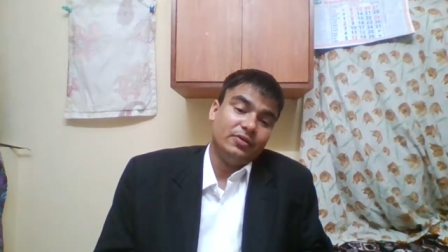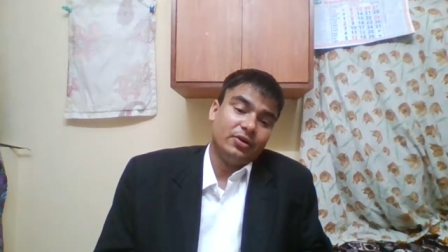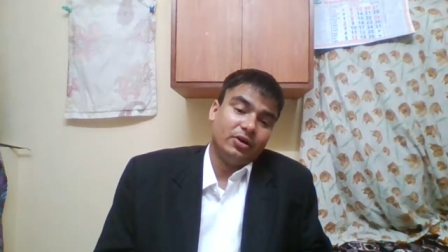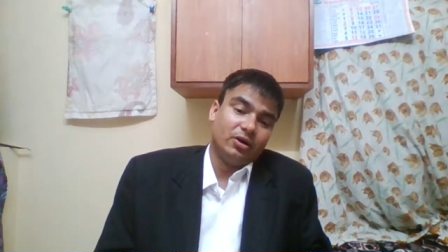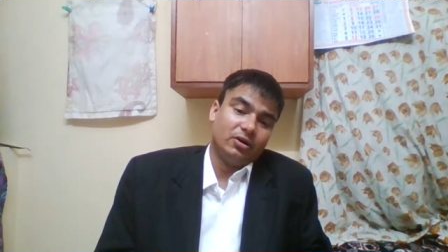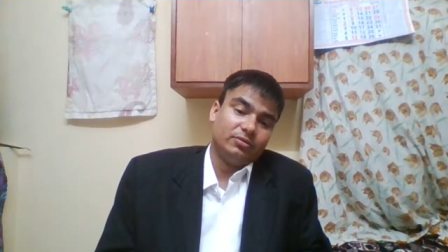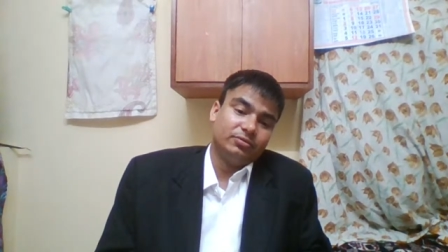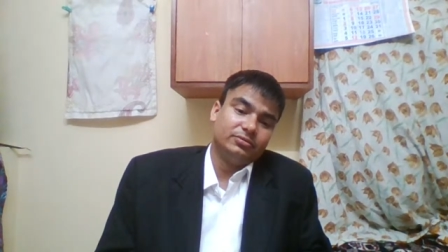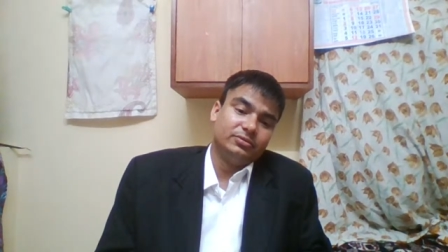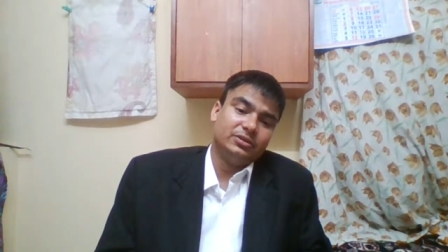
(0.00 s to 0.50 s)

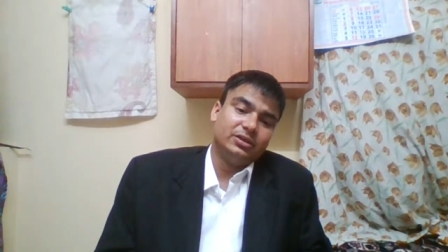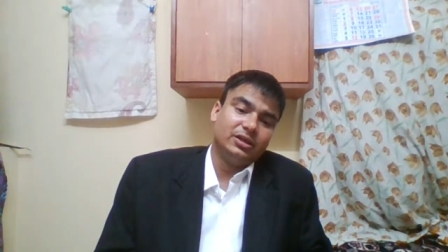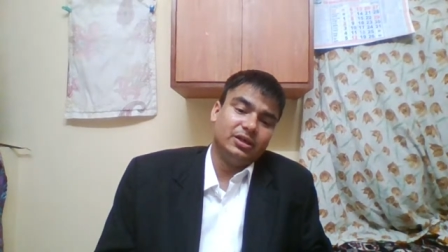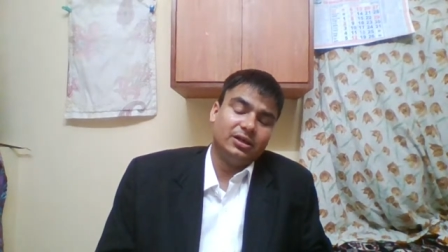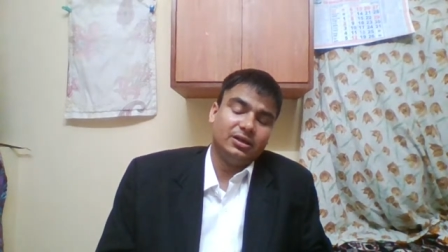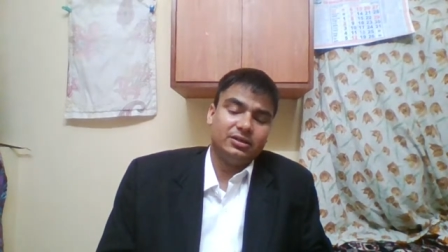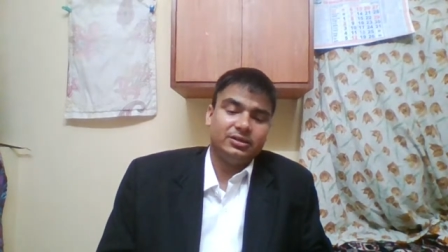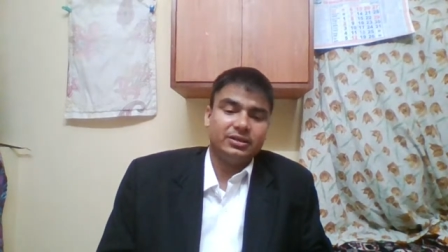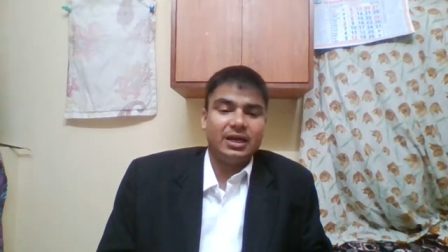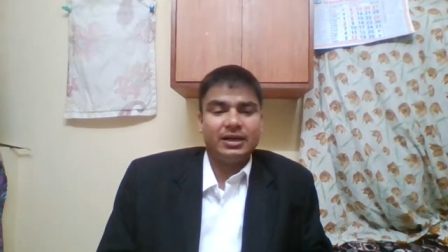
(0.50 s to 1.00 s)
of
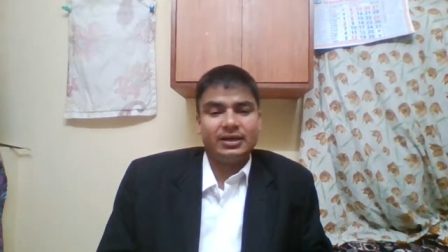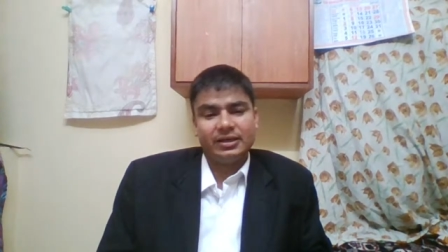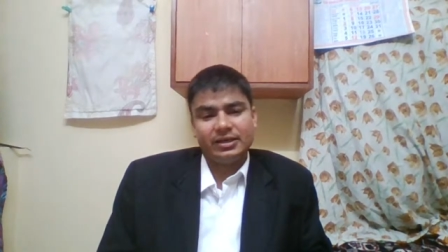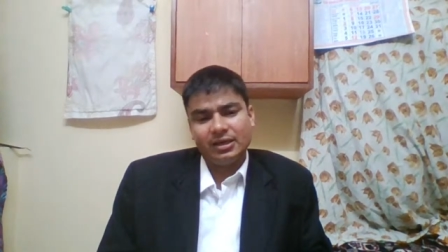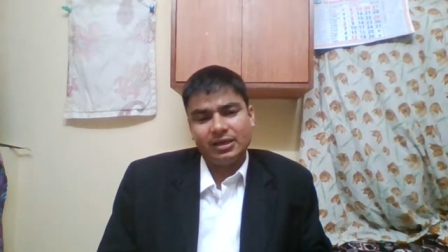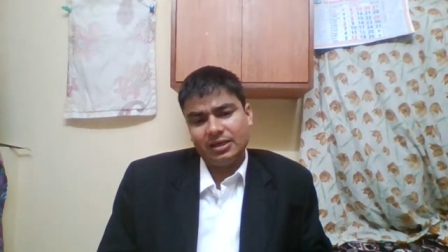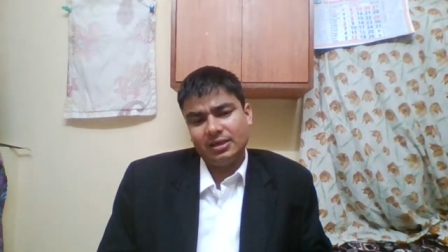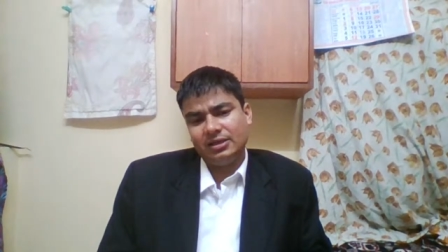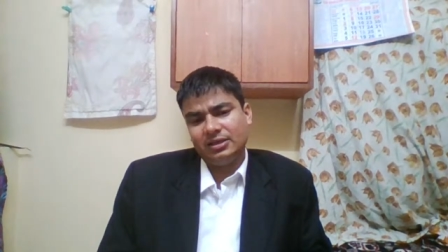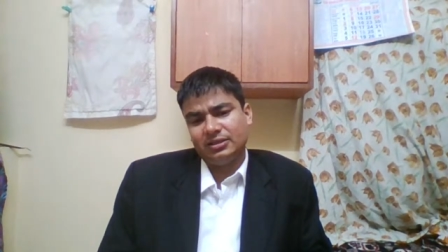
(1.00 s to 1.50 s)
that
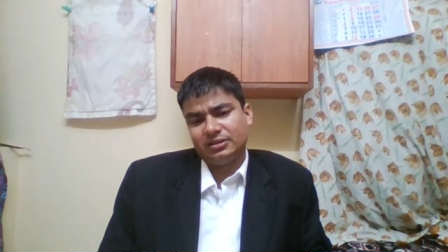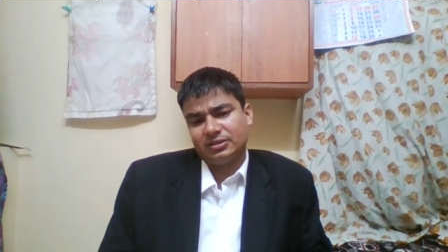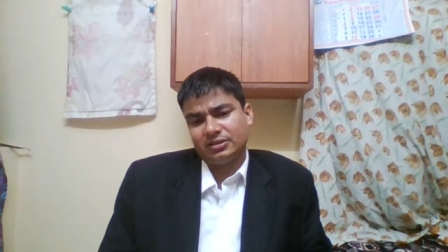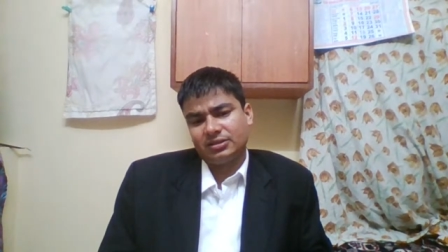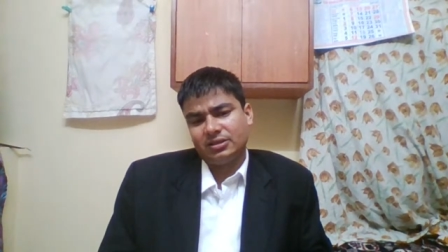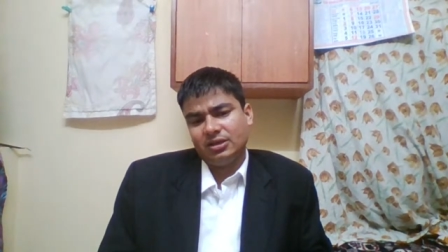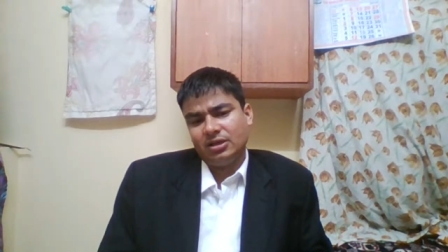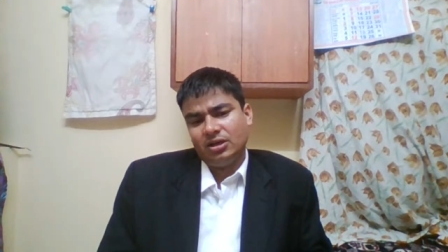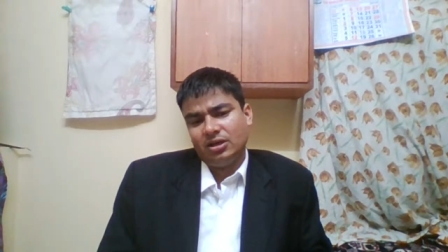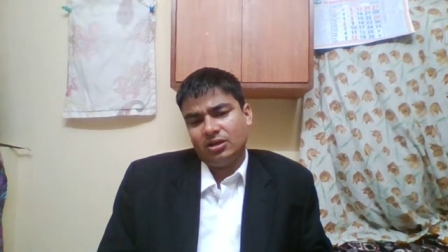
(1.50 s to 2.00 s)

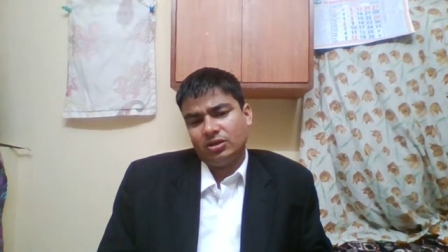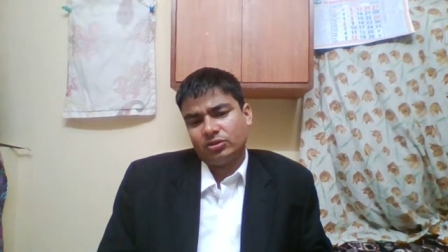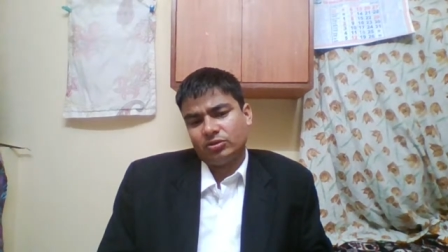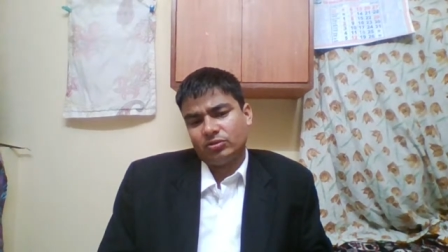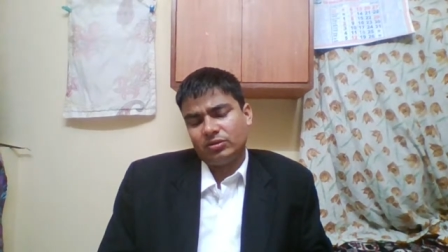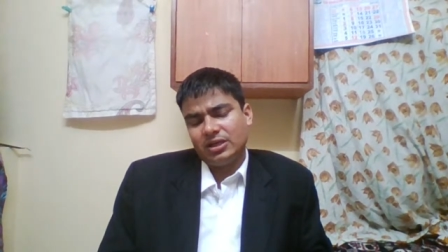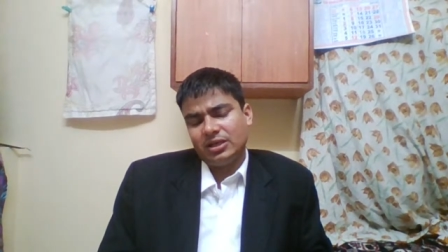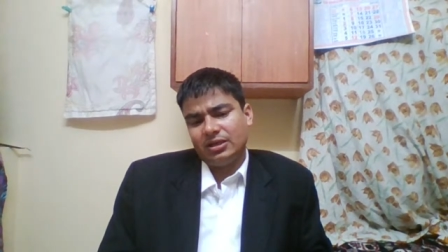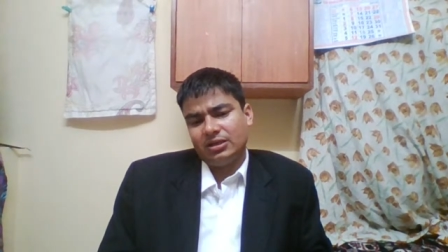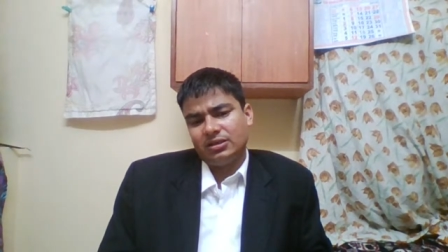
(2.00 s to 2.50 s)
hearings,
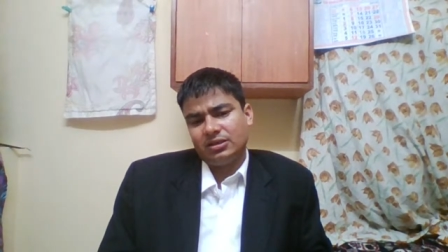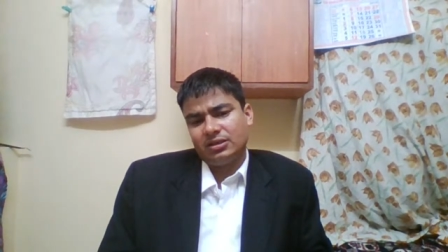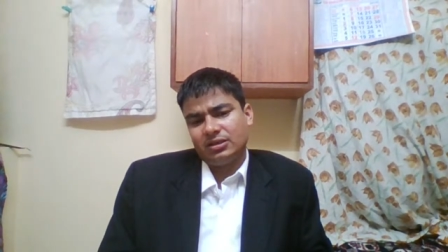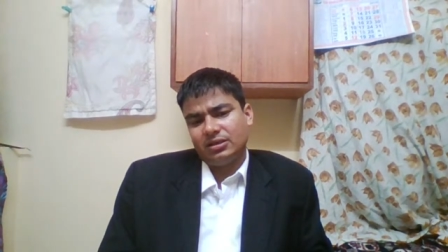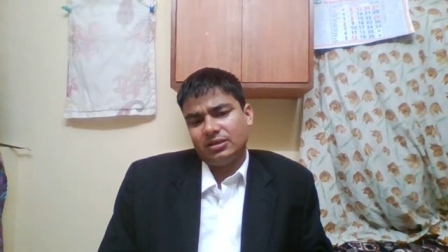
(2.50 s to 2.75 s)
so that